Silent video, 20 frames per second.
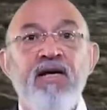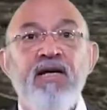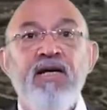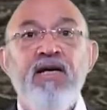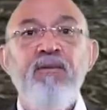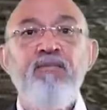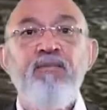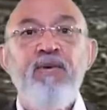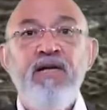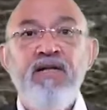
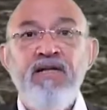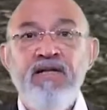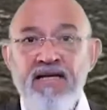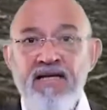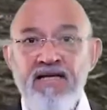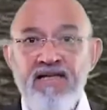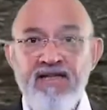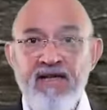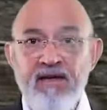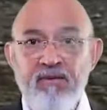Keeping
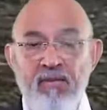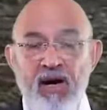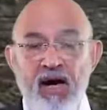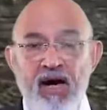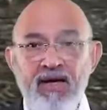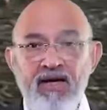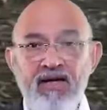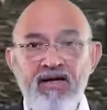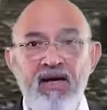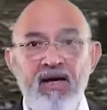these in
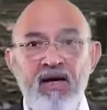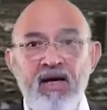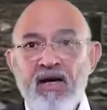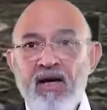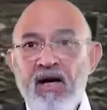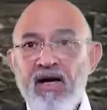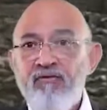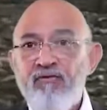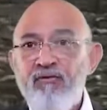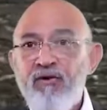mind,
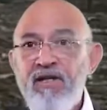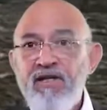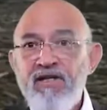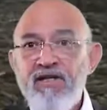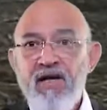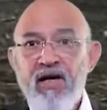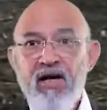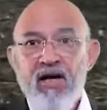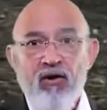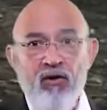countries
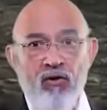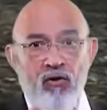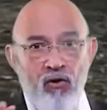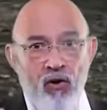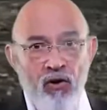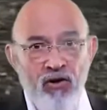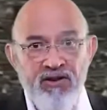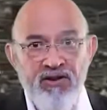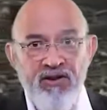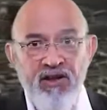
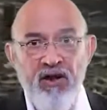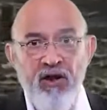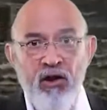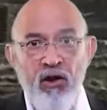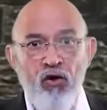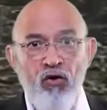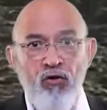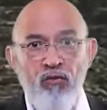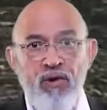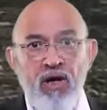across the
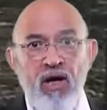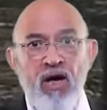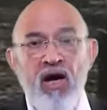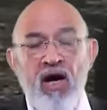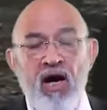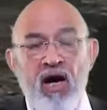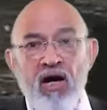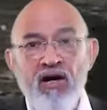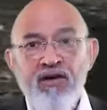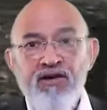globe
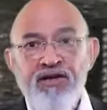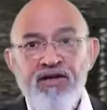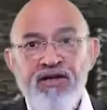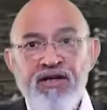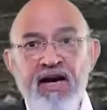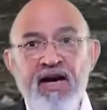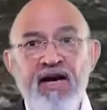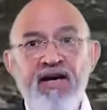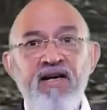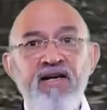are
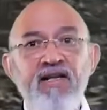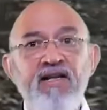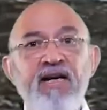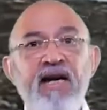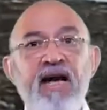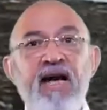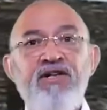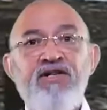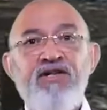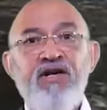sharing
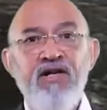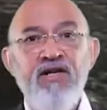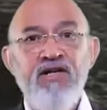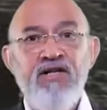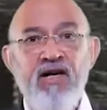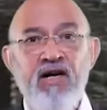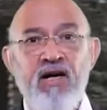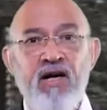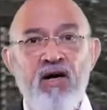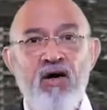the
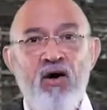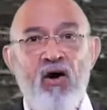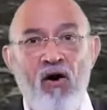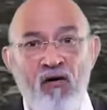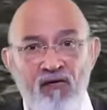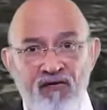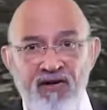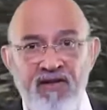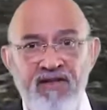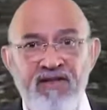agenda
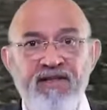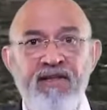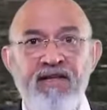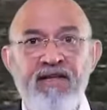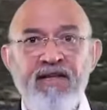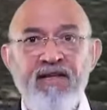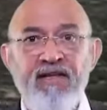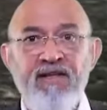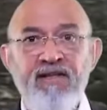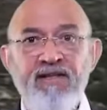of
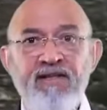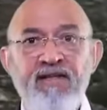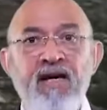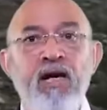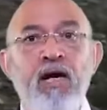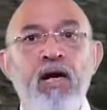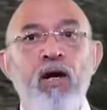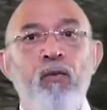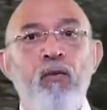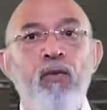resilience
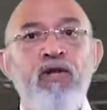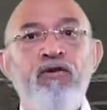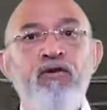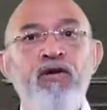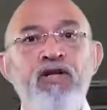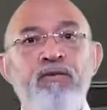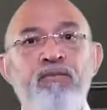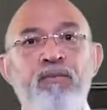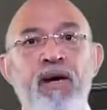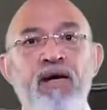with
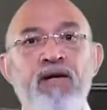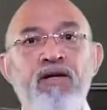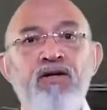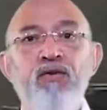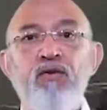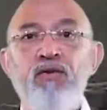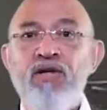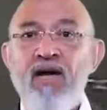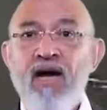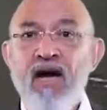respect
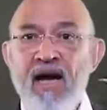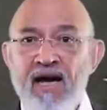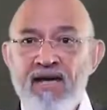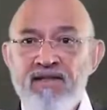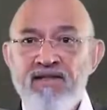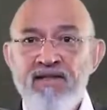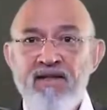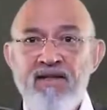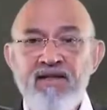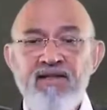to the
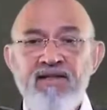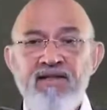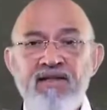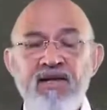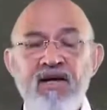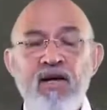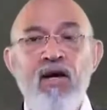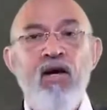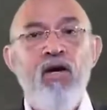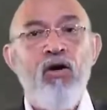hazards,
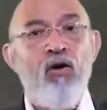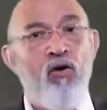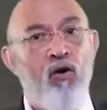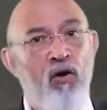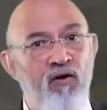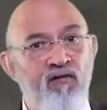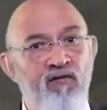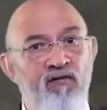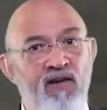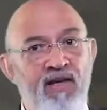
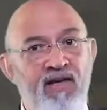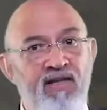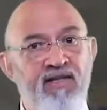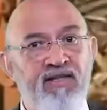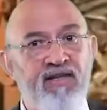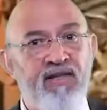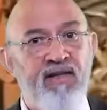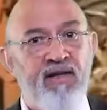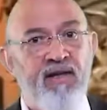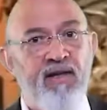conflicts,
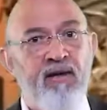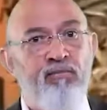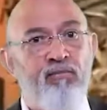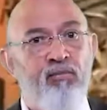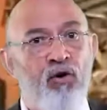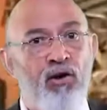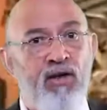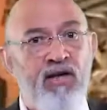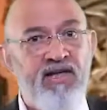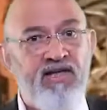
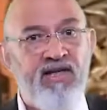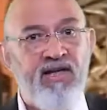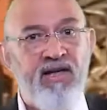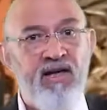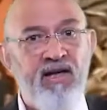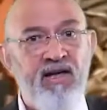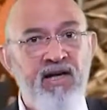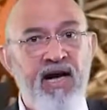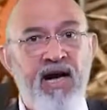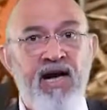
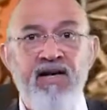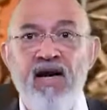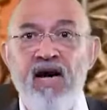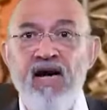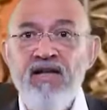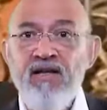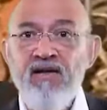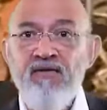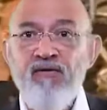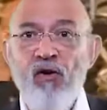political and
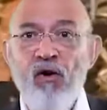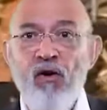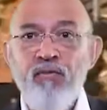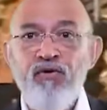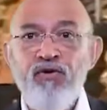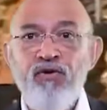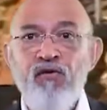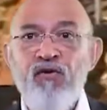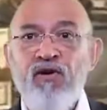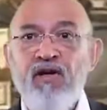other
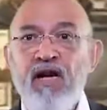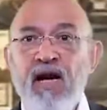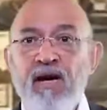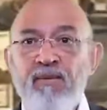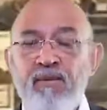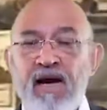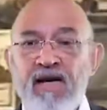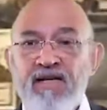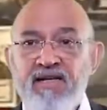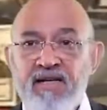forms of
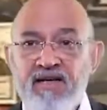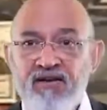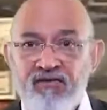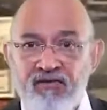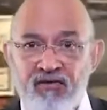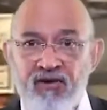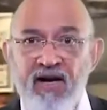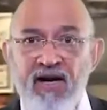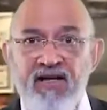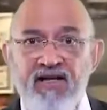climatic
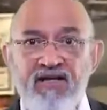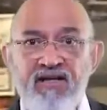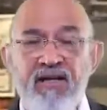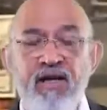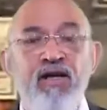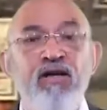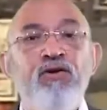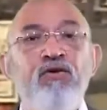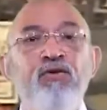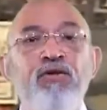threats
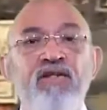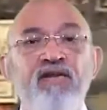to